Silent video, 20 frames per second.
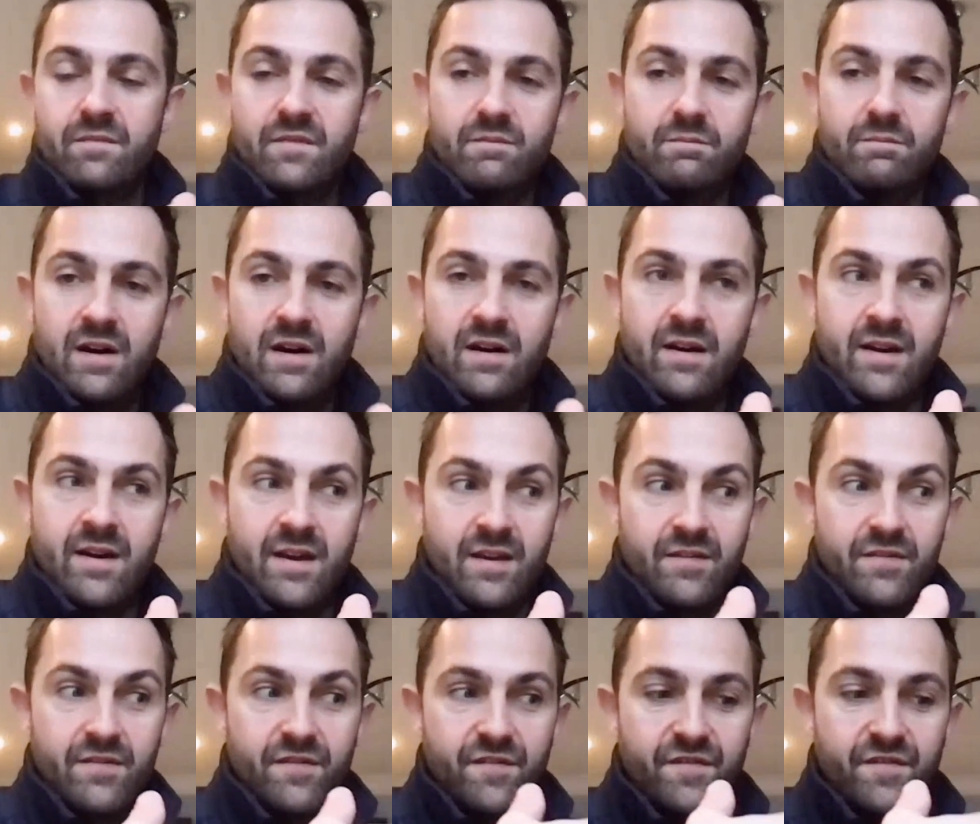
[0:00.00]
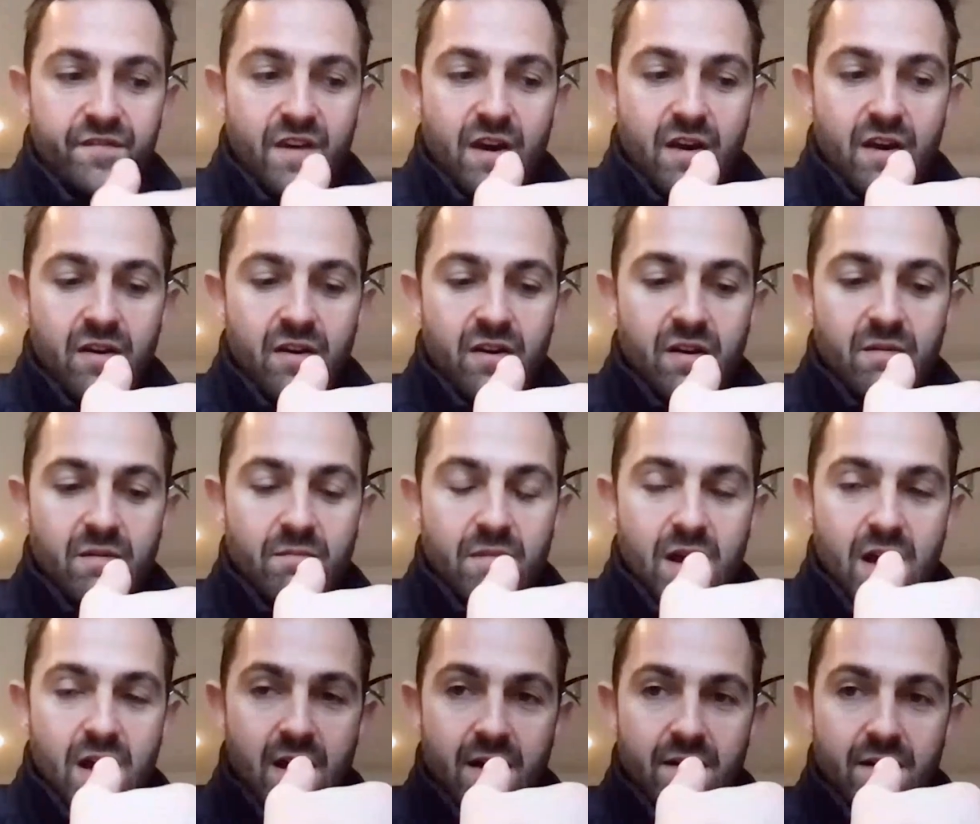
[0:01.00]
my phone,
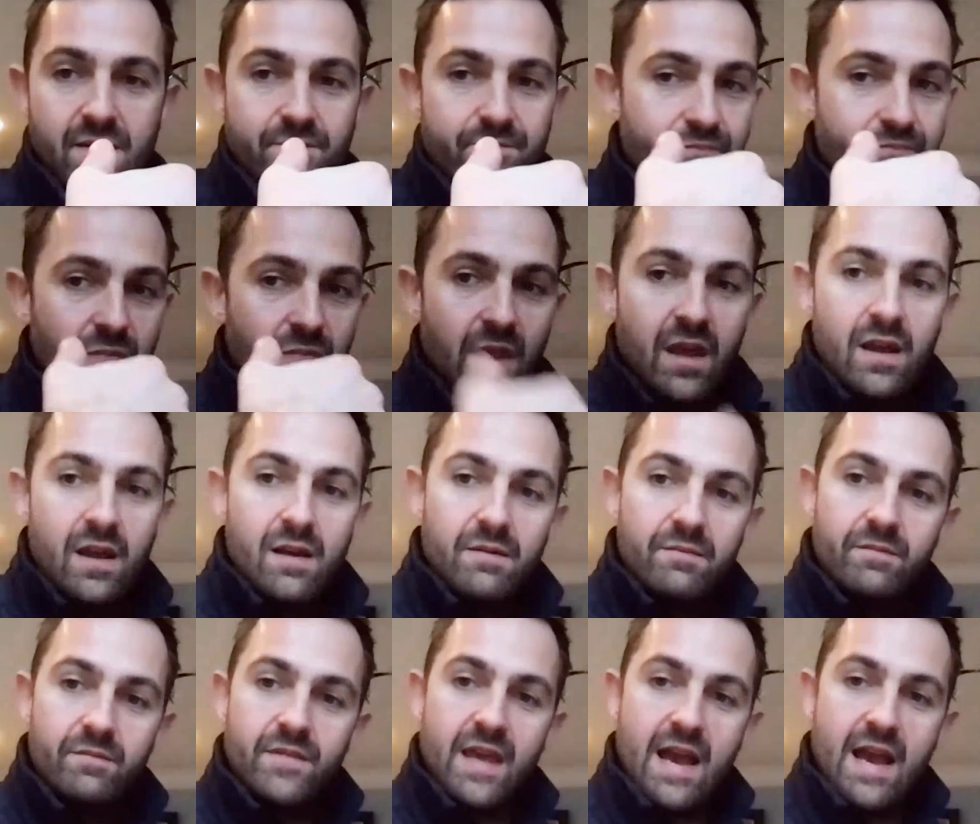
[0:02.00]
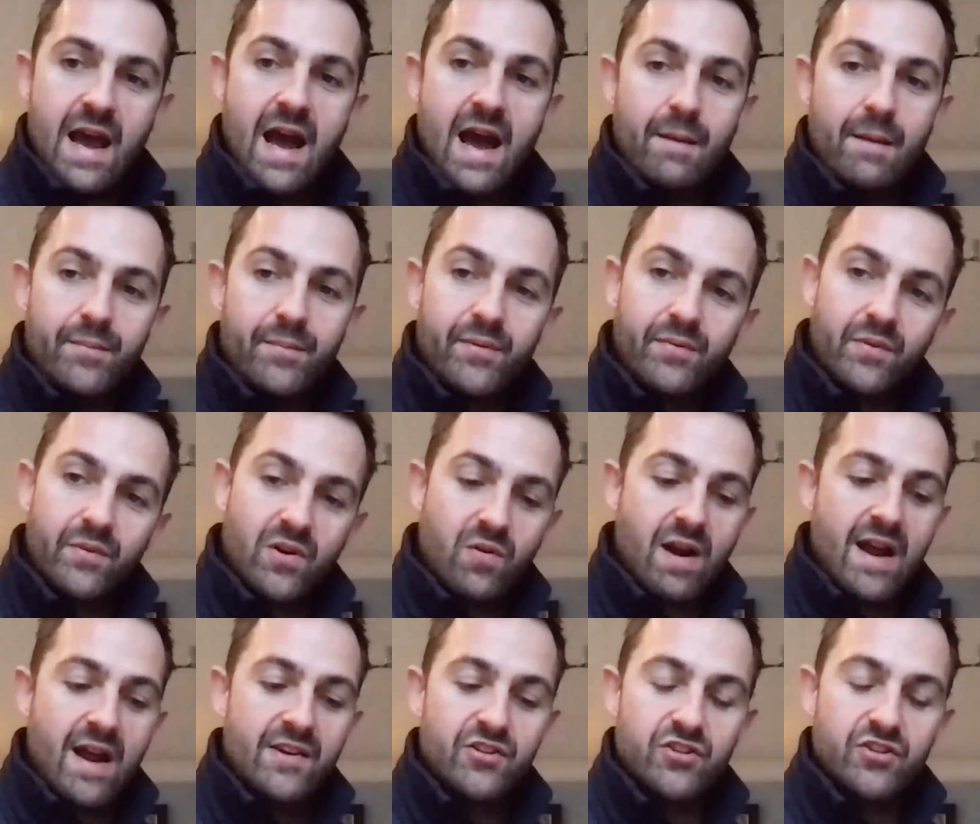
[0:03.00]
the app
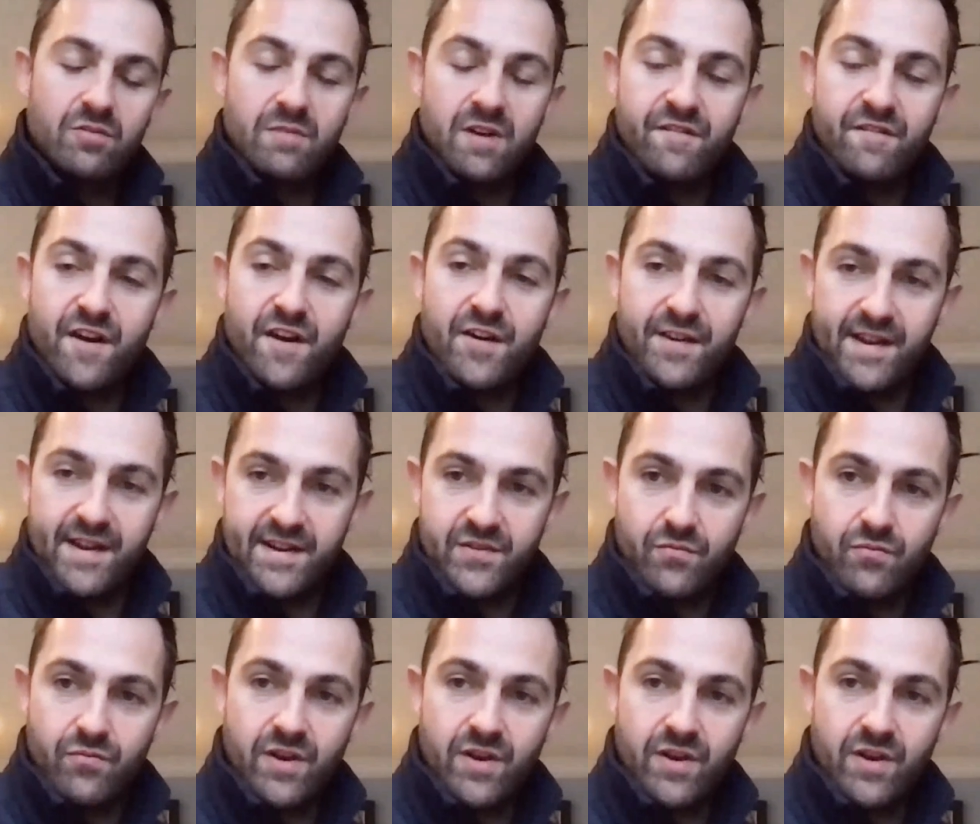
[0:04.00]
crashed on my phone. I had to